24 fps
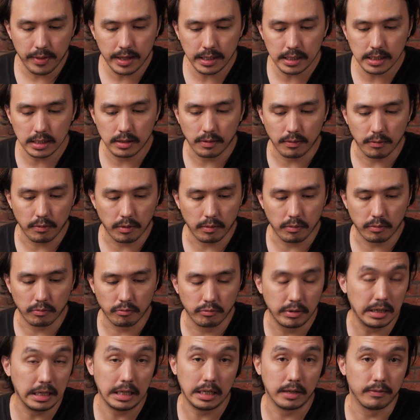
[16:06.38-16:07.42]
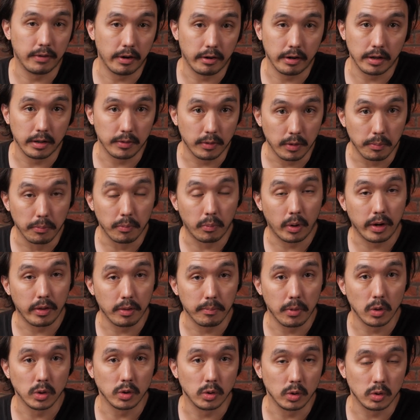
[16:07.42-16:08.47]
this is really one of the
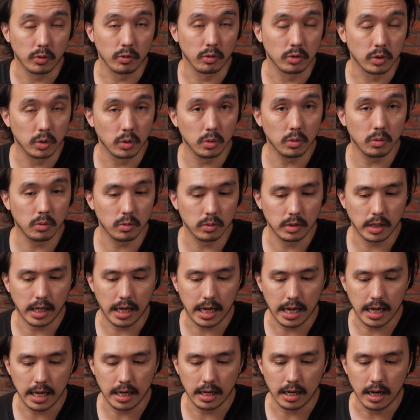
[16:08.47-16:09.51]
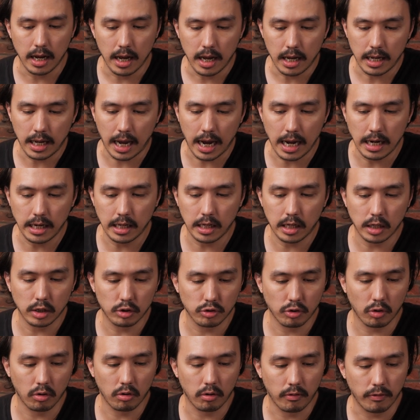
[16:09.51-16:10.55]
most useful tools in gaining
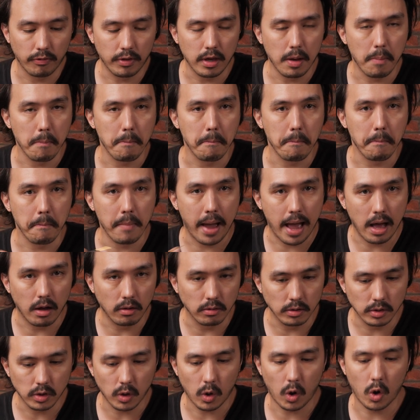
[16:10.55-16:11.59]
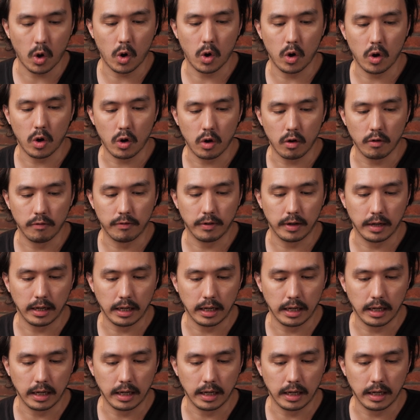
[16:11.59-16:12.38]
control of the amount of